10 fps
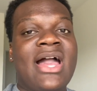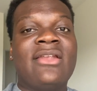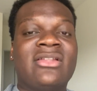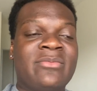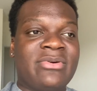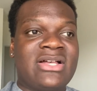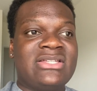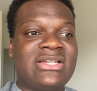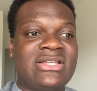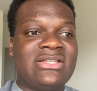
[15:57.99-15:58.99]
I know the
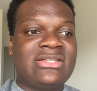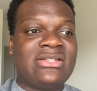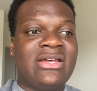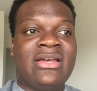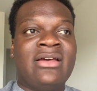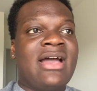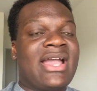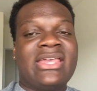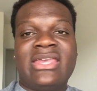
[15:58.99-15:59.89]
process. I can